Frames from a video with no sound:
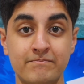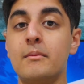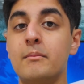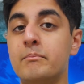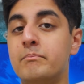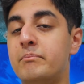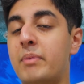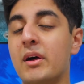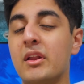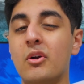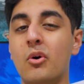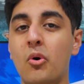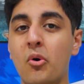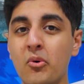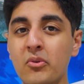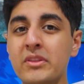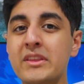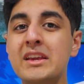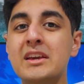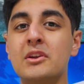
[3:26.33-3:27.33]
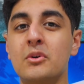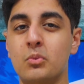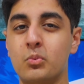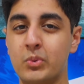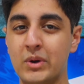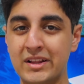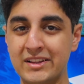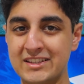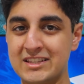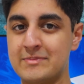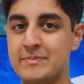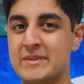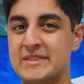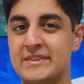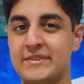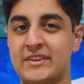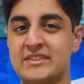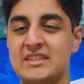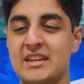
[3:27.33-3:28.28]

but only in a really specific